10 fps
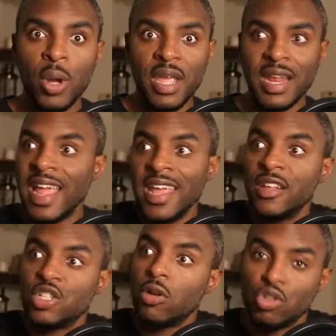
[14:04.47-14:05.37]
it. I ain't a
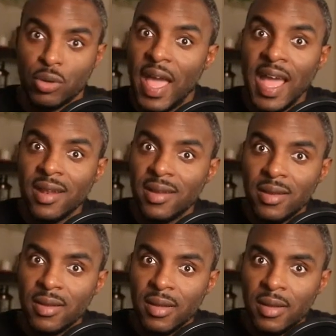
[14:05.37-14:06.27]
social cat.
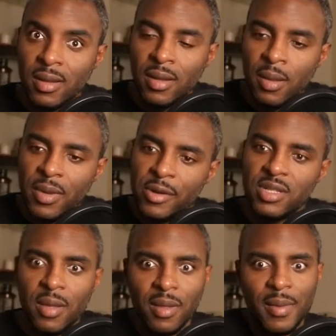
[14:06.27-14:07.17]
But there's
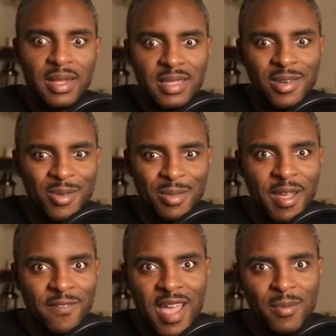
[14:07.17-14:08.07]
something about dealing with my
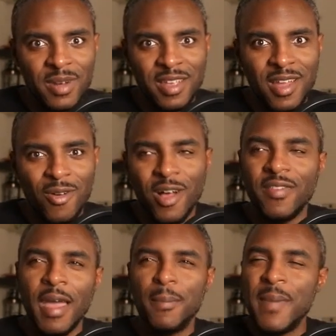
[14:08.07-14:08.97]
family, all
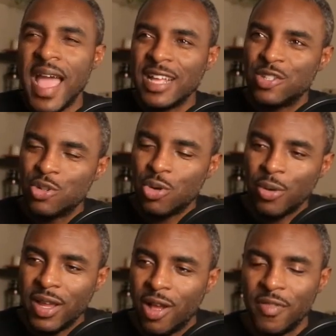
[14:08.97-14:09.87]
that
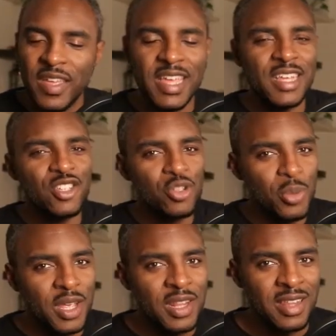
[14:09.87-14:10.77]
backstory, all the history
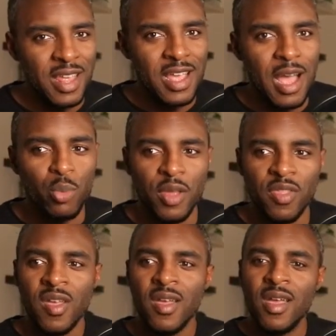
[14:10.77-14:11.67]
that they come with,
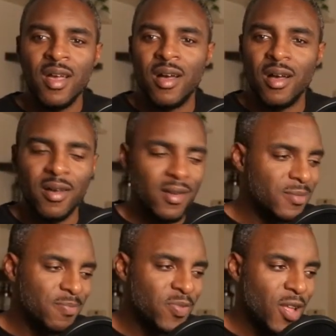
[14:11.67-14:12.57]

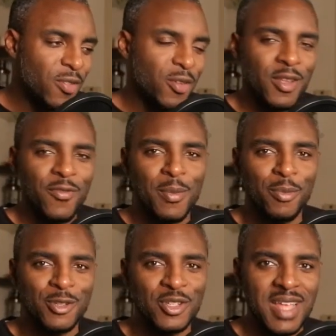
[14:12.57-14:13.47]
all their different
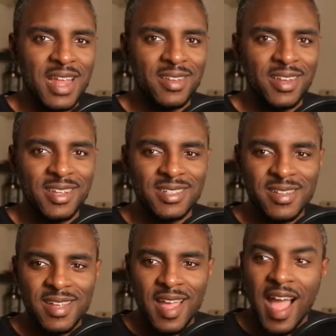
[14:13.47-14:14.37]
personalities.
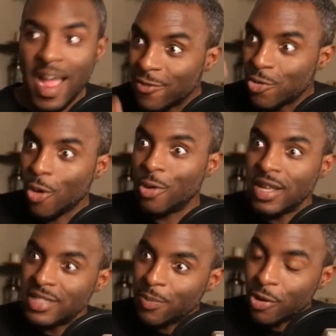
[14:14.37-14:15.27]
I've grown as
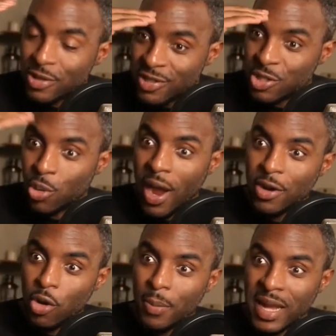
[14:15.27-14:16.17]
a person, so I
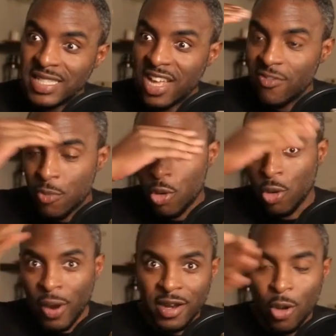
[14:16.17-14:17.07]
know myself more. I
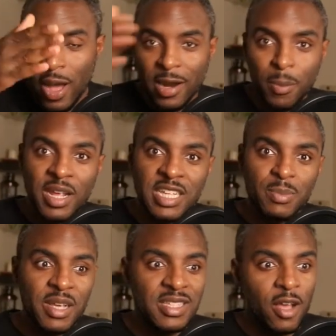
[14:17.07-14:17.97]
know how to place
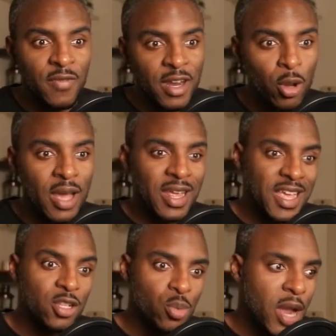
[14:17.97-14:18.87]
myself. I know how to
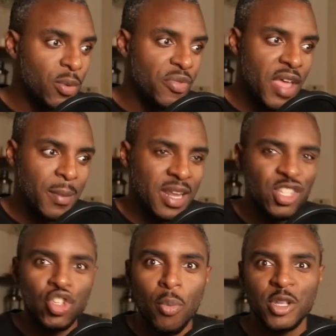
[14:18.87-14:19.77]
interact with them. And it's
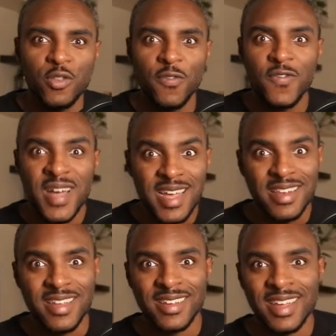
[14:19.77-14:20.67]
so much
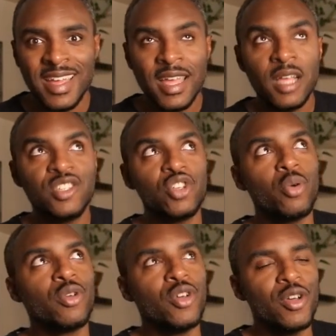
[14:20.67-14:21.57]
fun. It's so
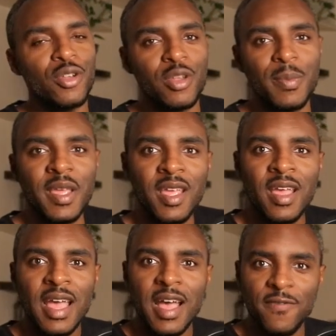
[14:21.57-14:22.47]
good to be
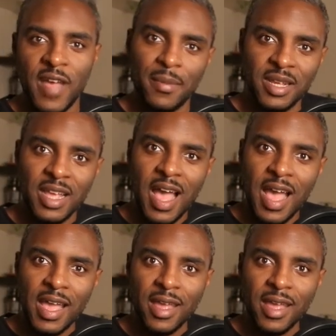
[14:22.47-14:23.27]
a family guy.